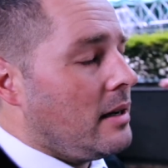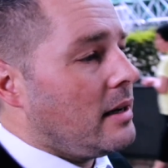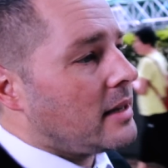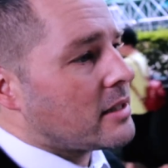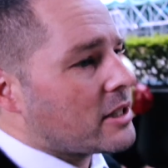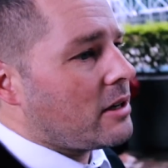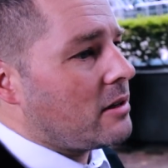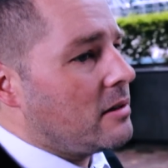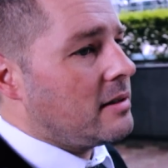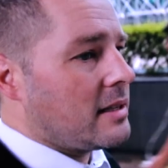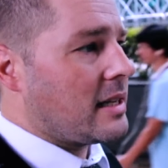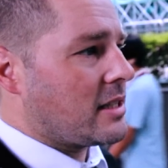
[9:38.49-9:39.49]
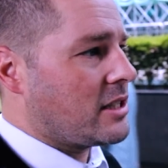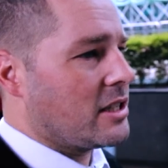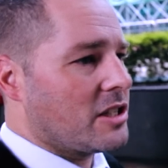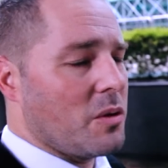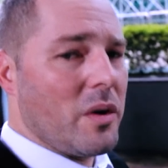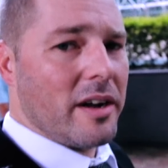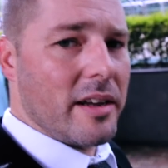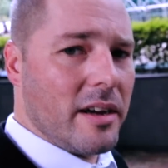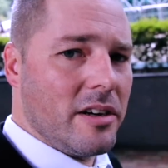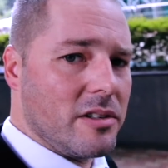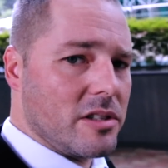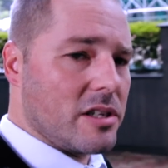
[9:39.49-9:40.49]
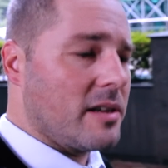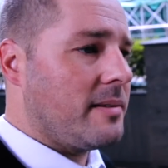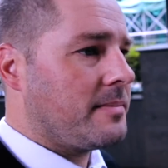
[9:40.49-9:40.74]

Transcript: And so that's just the way it goes.